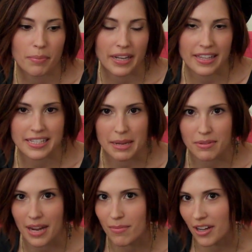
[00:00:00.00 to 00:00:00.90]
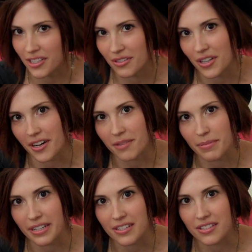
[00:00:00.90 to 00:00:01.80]
but at the same time not too dark,
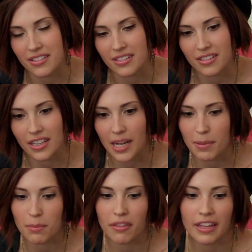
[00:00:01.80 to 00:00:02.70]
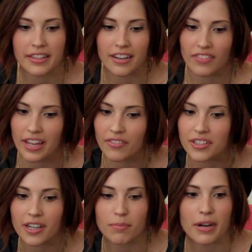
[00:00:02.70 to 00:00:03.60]
because a lot of people think that if they have
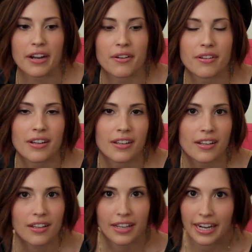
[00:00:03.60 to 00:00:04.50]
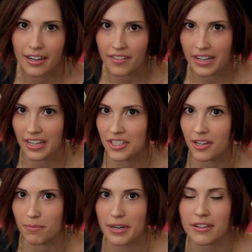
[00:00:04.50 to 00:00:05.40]
dark brown hair they need a
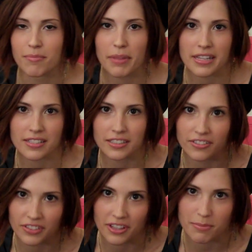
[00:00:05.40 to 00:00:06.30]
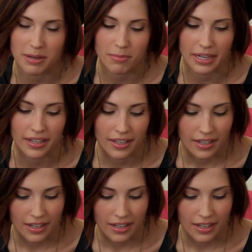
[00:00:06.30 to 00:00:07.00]
dark brown pencil to fill them in, but